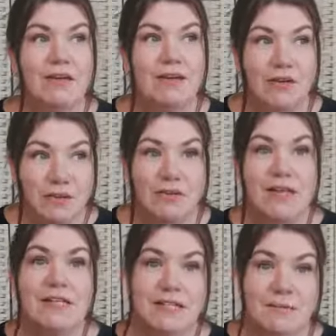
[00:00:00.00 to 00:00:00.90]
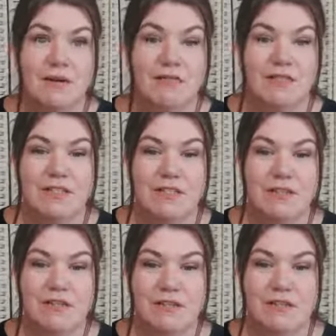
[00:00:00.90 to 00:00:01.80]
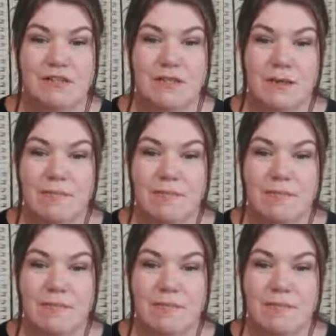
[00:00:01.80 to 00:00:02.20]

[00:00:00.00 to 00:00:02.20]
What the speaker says: that creates this marvelous universe.